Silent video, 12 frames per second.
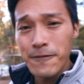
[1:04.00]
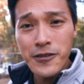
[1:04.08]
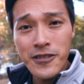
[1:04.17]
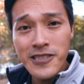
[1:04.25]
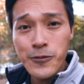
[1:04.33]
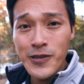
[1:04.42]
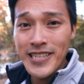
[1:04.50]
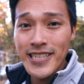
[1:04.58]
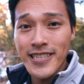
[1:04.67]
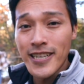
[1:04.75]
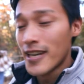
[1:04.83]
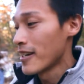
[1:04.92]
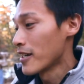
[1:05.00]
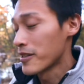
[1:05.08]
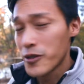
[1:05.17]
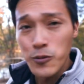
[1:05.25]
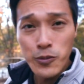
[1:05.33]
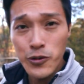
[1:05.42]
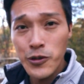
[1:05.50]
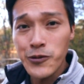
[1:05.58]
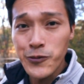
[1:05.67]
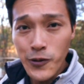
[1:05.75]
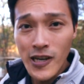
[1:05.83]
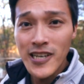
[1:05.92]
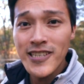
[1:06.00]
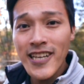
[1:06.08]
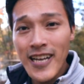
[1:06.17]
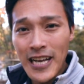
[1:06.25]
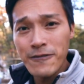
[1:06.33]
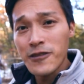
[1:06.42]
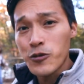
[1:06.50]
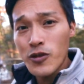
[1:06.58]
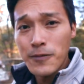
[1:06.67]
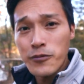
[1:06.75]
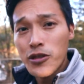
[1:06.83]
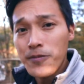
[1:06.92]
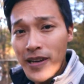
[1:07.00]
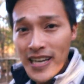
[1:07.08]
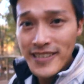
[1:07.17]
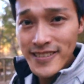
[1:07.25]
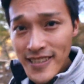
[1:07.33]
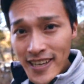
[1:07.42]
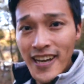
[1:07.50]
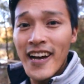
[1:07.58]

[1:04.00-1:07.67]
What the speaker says: photos with the new ProRaw iPhone 12 Pro Max.